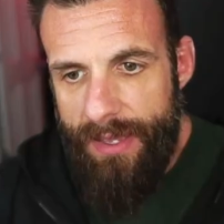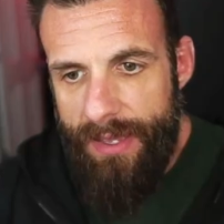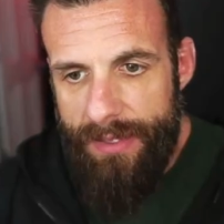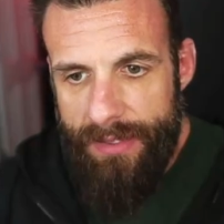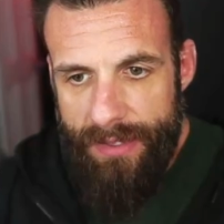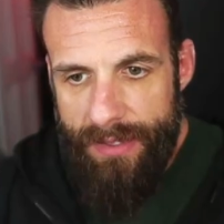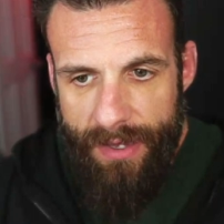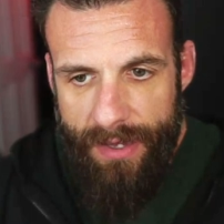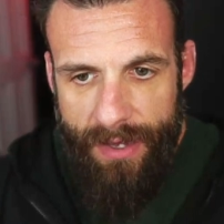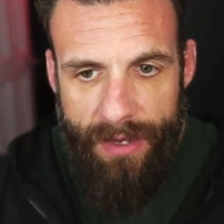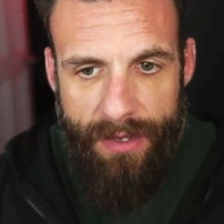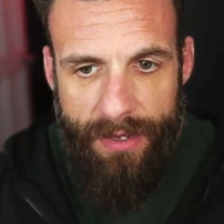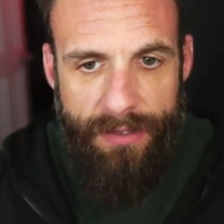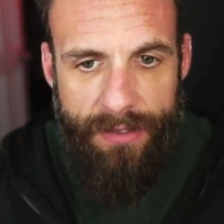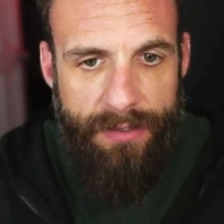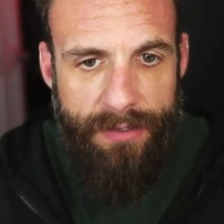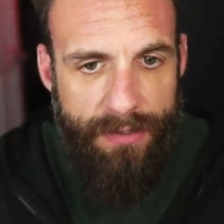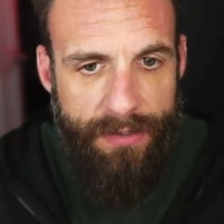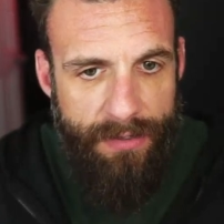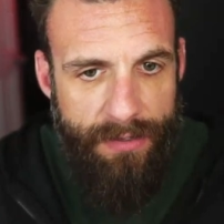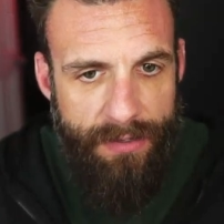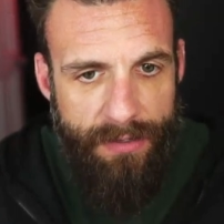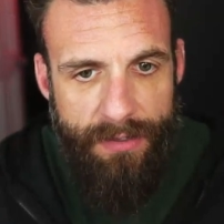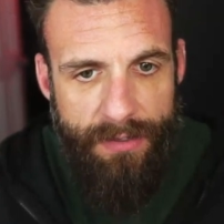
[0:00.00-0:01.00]
Yeah.
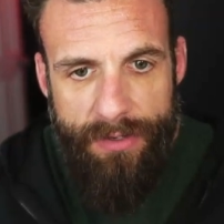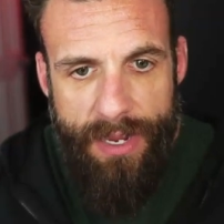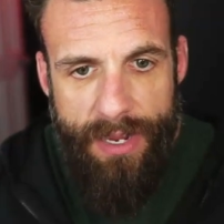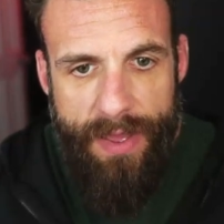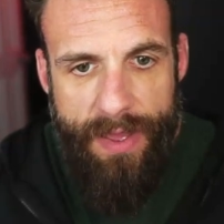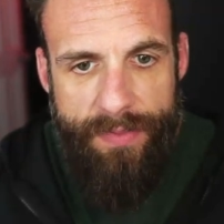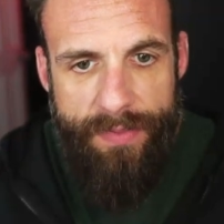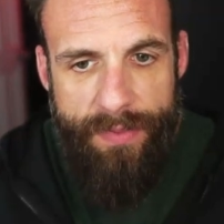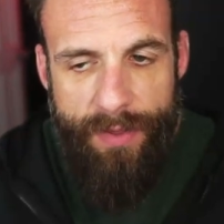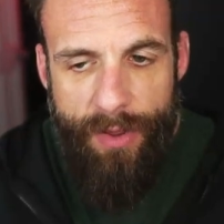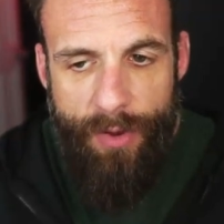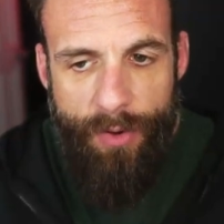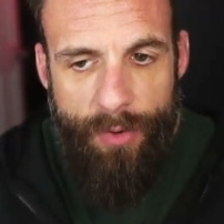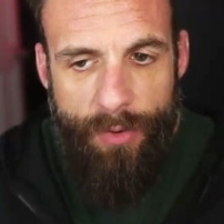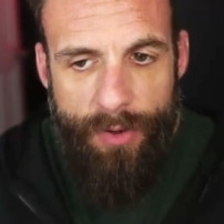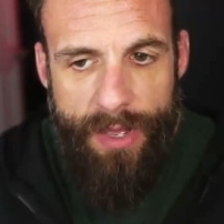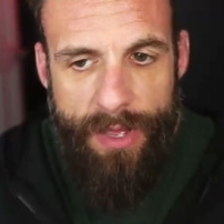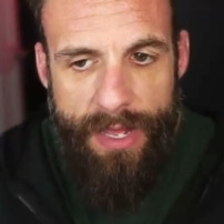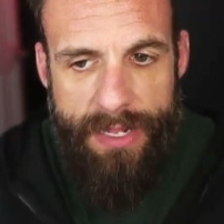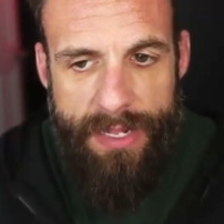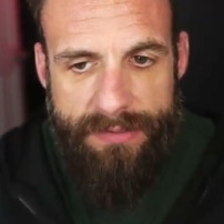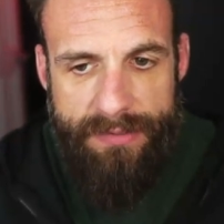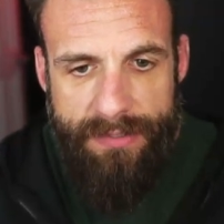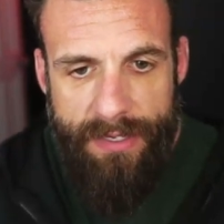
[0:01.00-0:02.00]
And
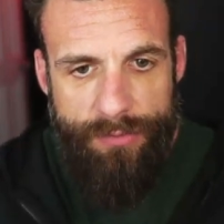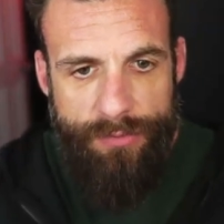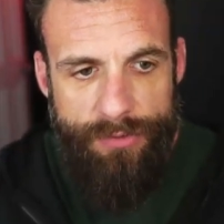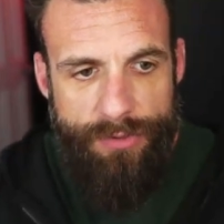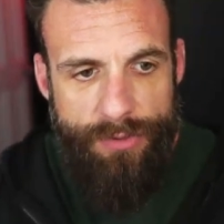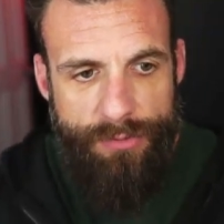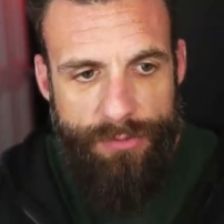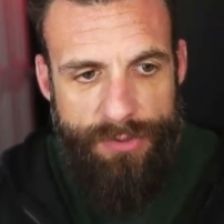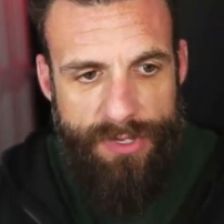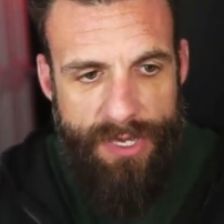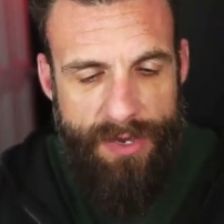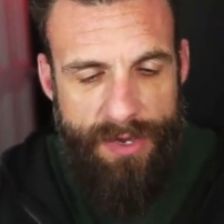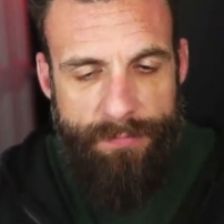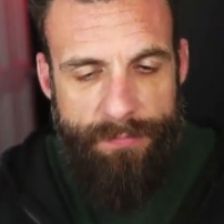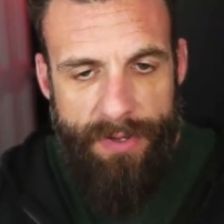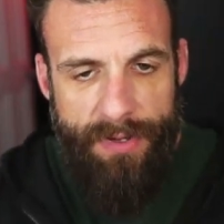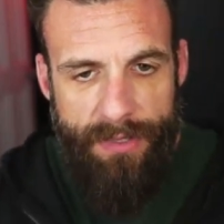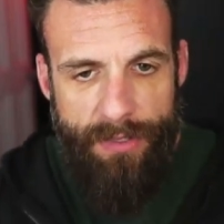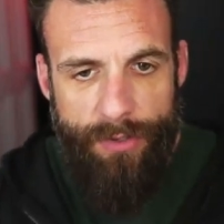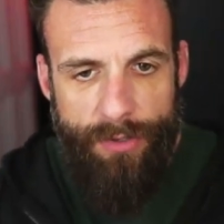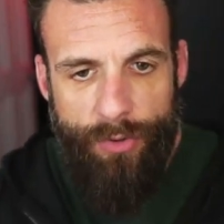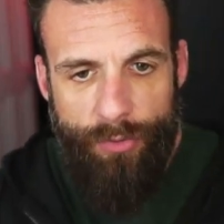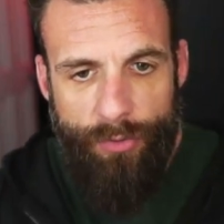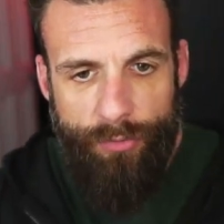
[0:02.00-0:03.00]
it's like you give them a
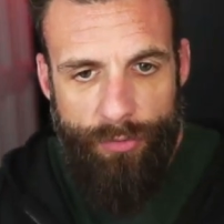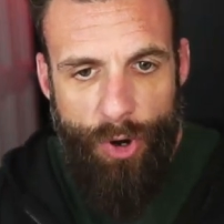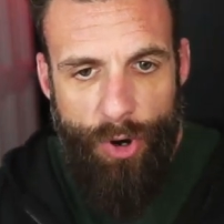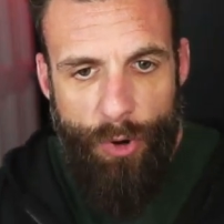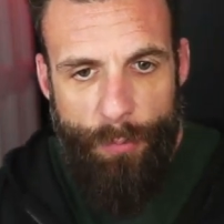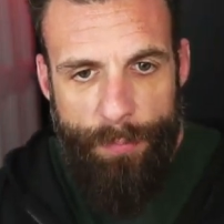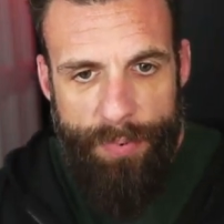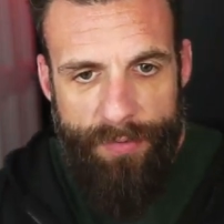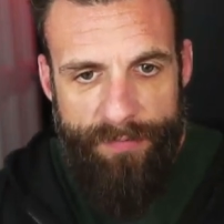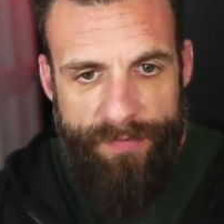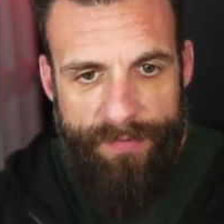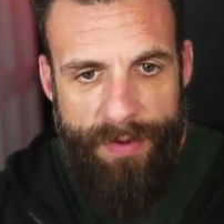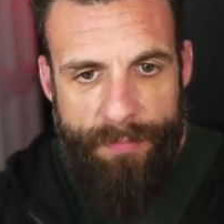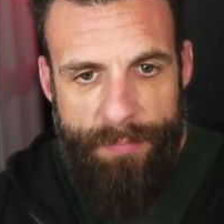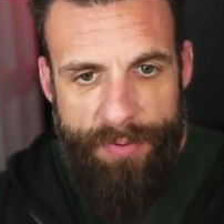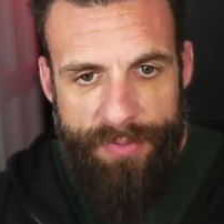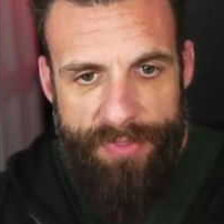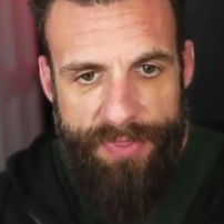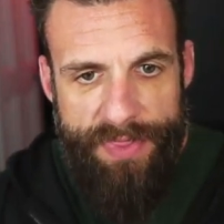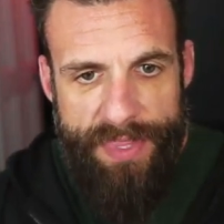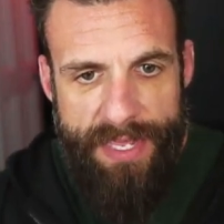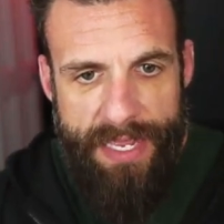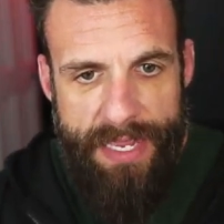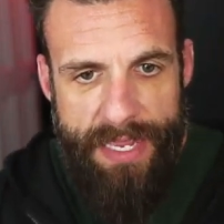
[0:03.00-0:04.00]
little rope of
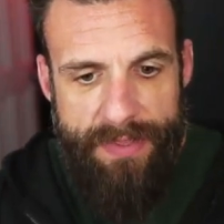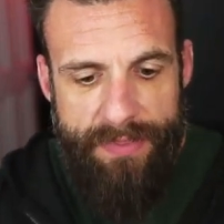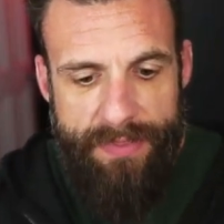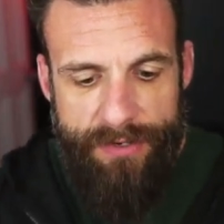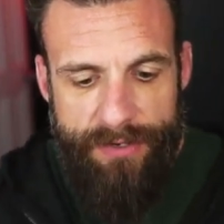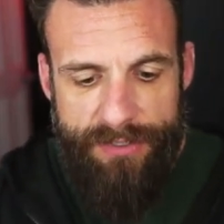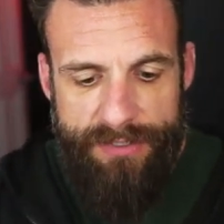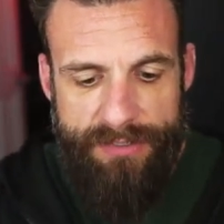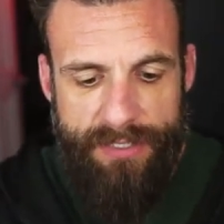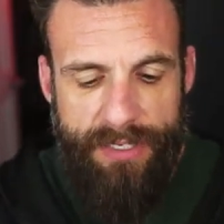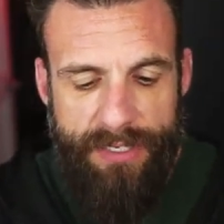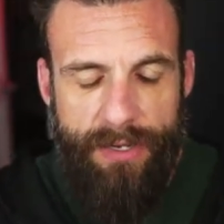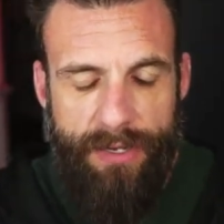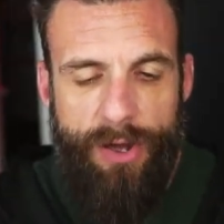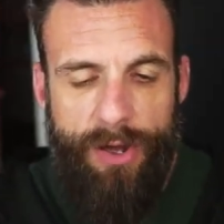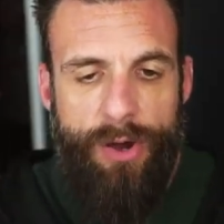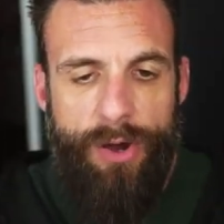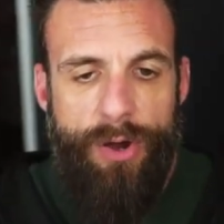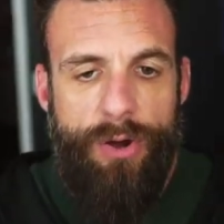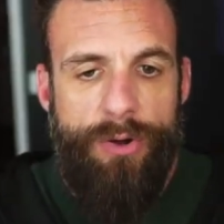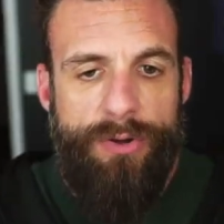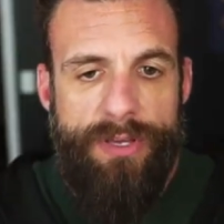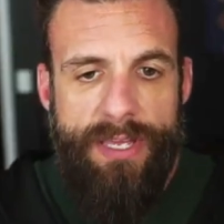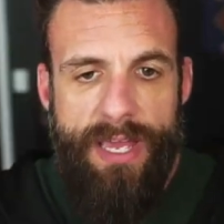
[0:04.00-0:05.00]
empathy and they're just like,
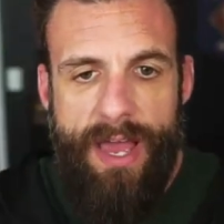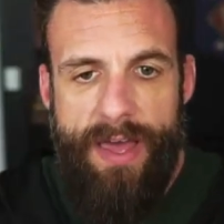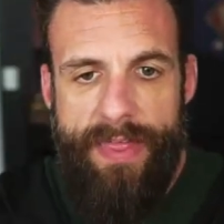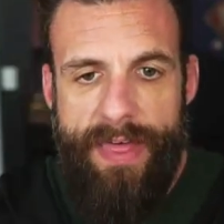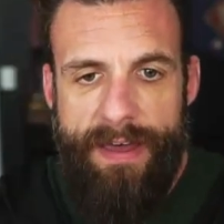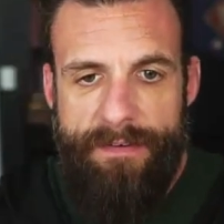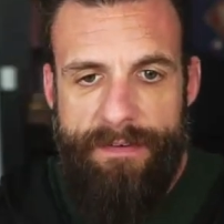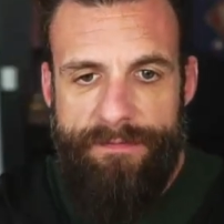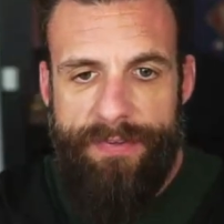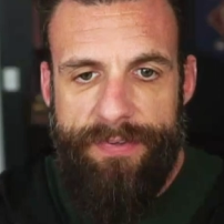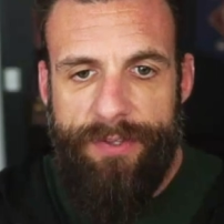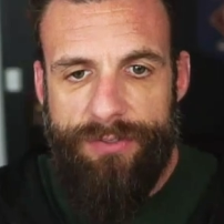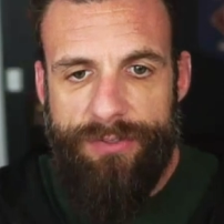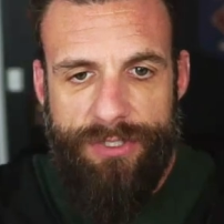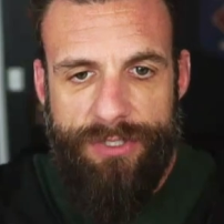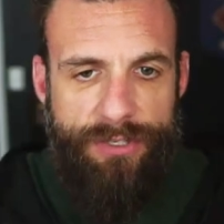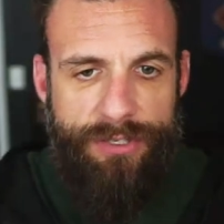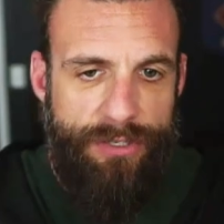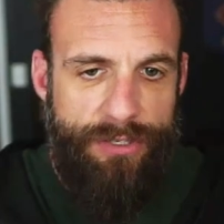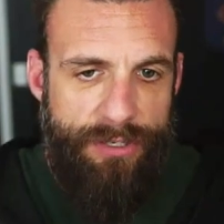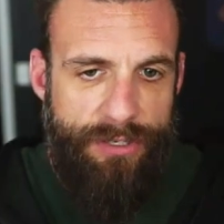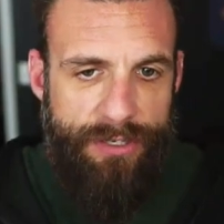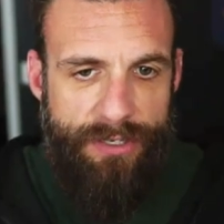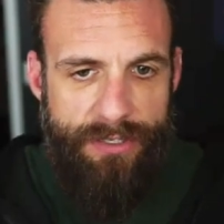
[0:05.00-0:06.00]
oh yeah, that feels
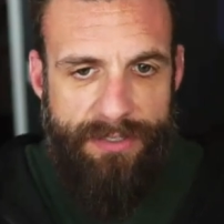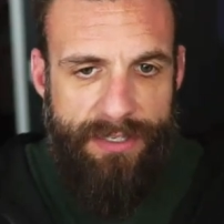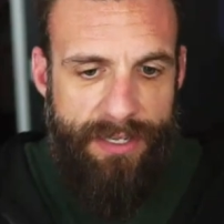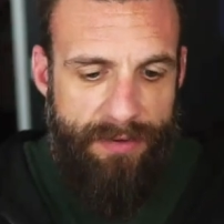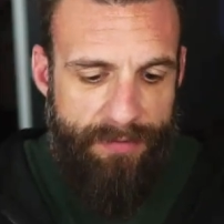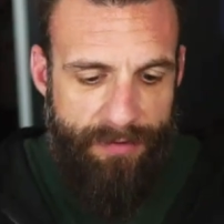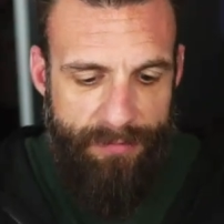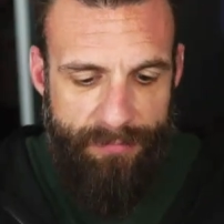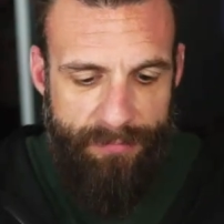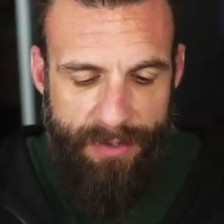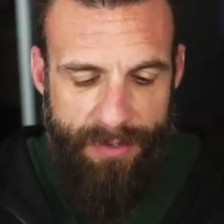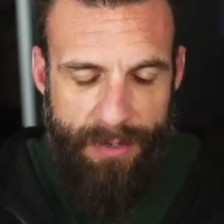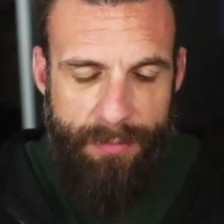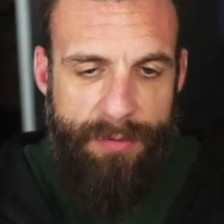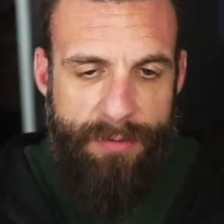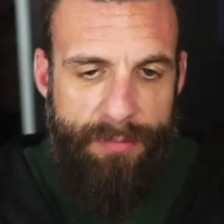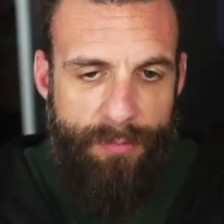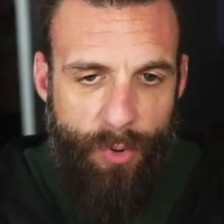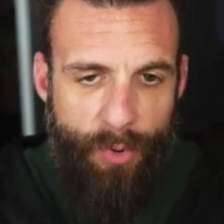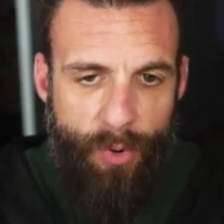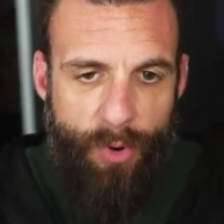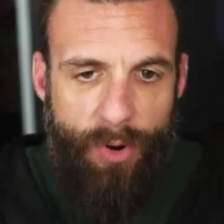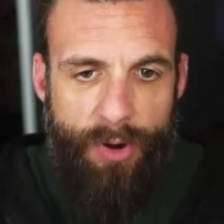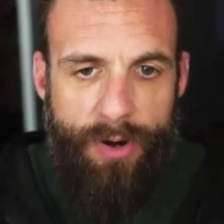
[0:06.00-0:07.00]
good. Give him, give me
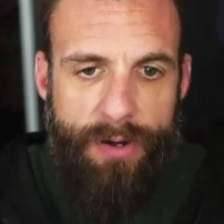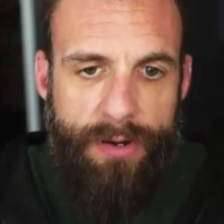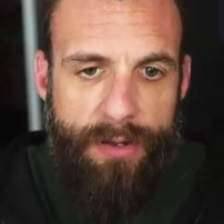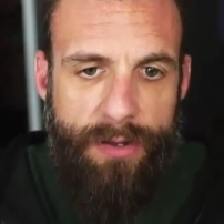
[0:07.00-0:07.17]
more.